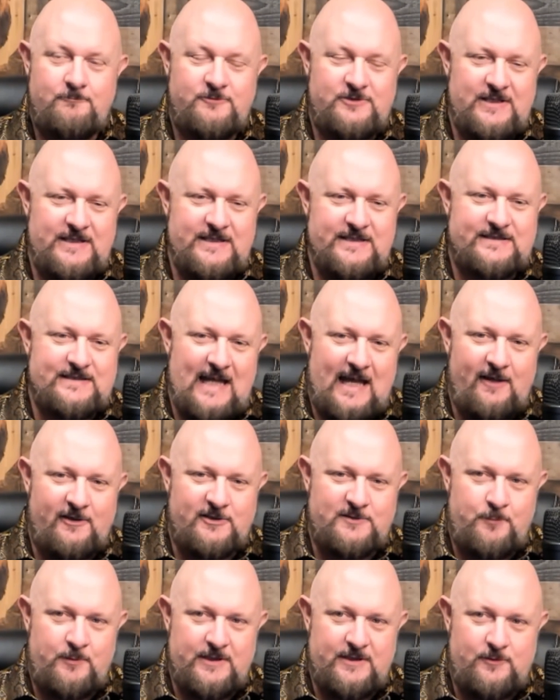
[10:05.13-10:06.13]
Jenny's style
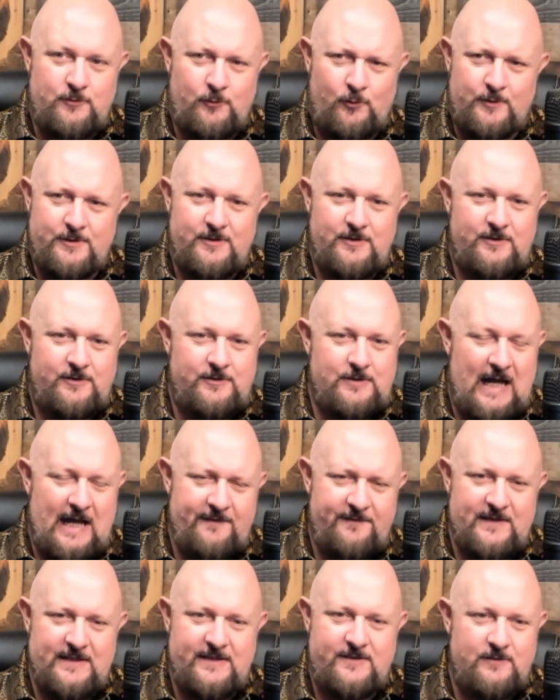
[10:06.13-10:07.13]
is pretty cool, and I
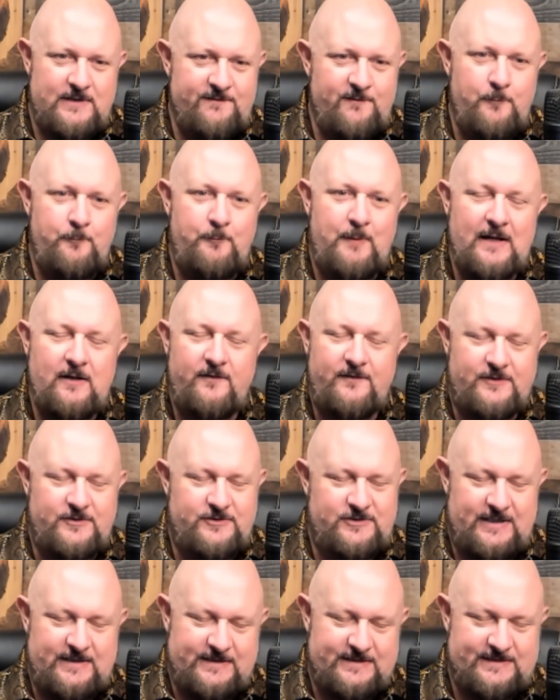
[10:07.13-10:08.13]
think you're even better than
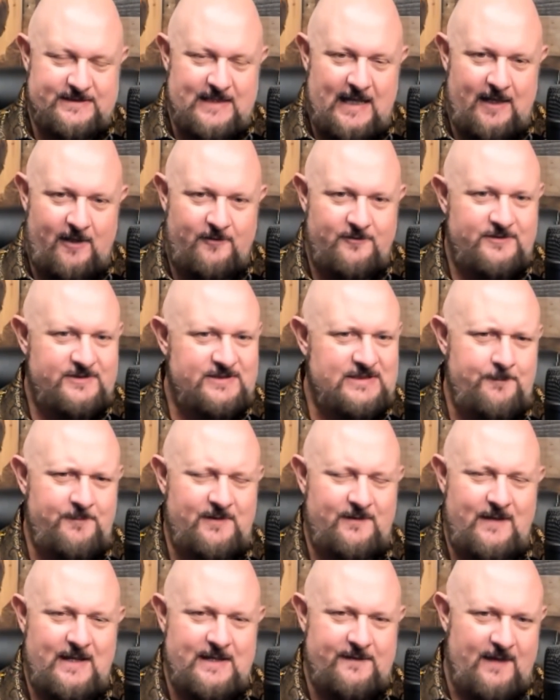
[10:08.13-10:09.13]
Jenny's style.
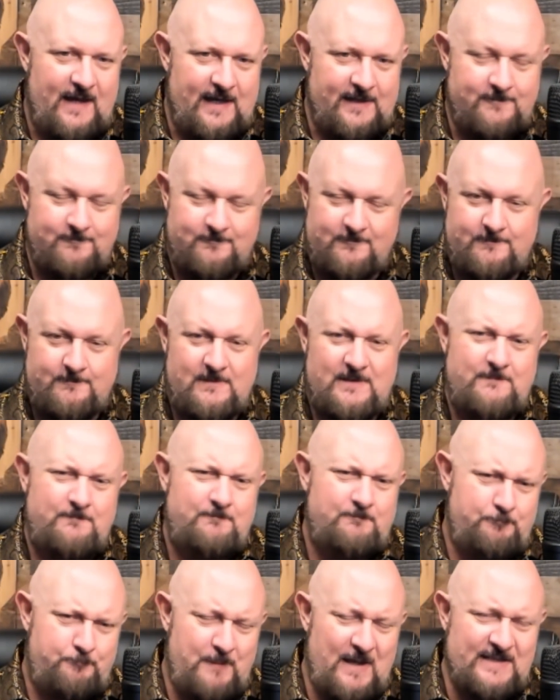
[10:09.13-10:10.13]
Something like that.
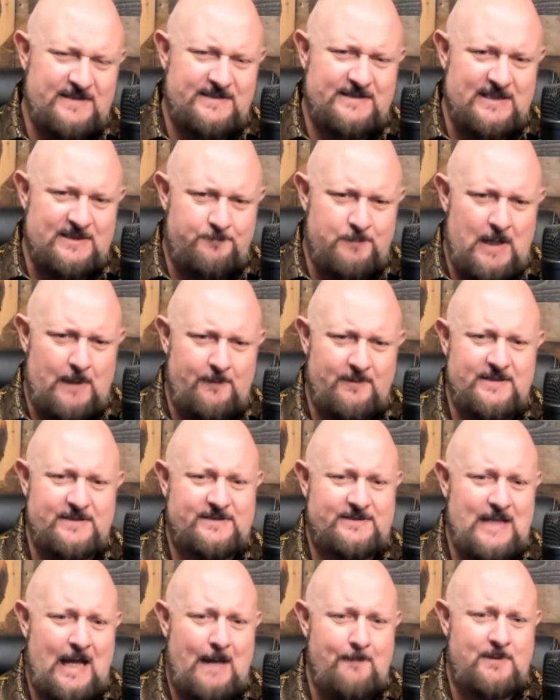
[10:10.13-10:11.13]
Best thing is probably just
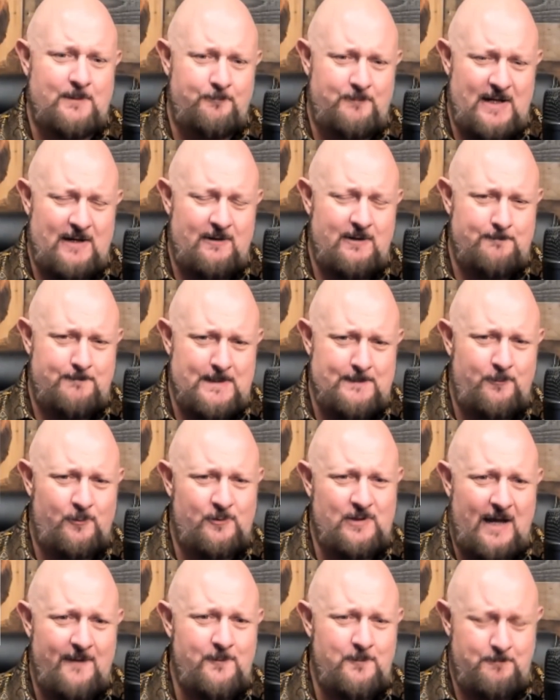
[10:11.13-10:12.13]
stop comparing people
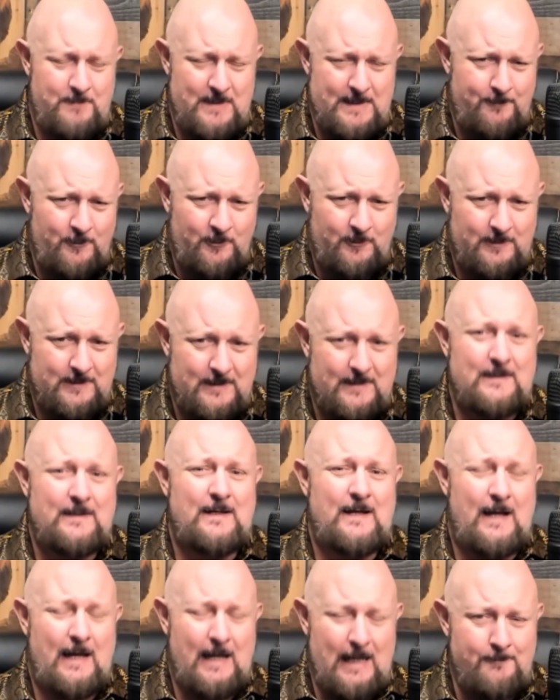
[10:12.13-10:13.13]
to other people.
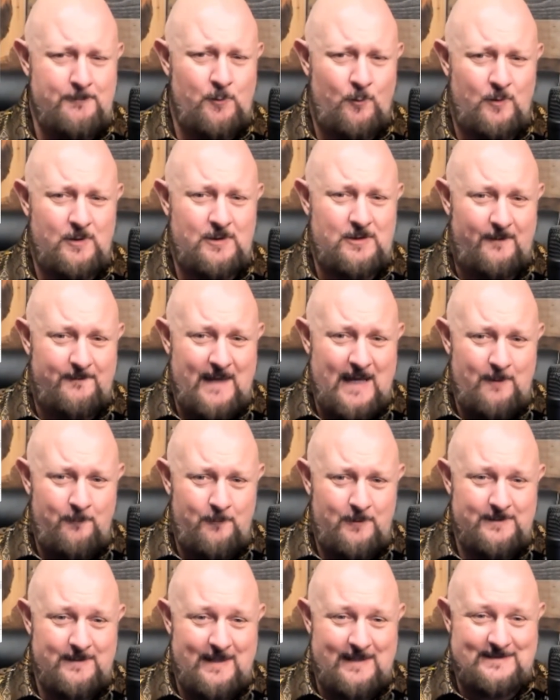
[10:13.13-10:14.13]
I'm going to work on that
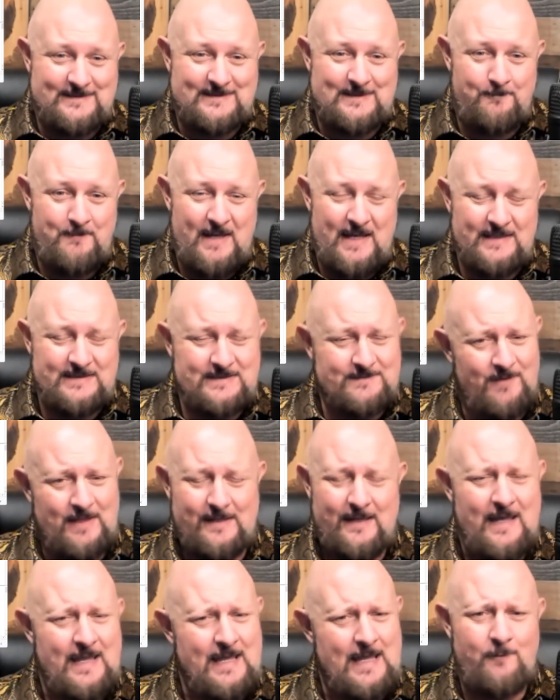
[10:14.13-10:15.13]
one as the best of
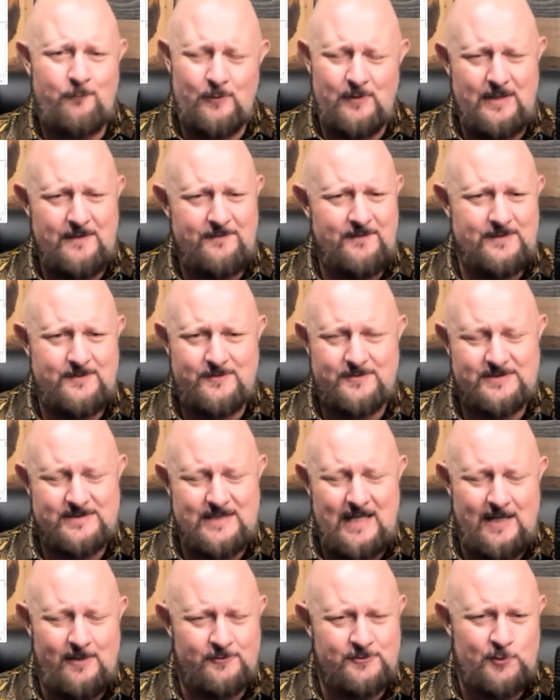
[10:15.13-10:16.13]
like, hey, I really think your
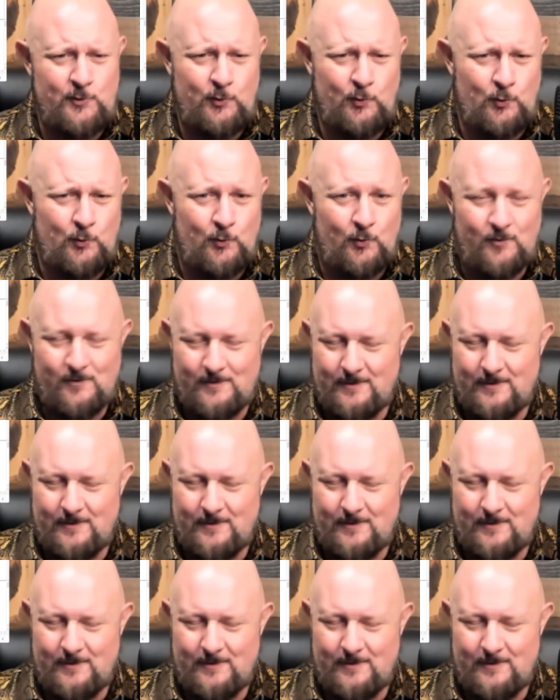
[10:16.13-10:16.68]
style is cool.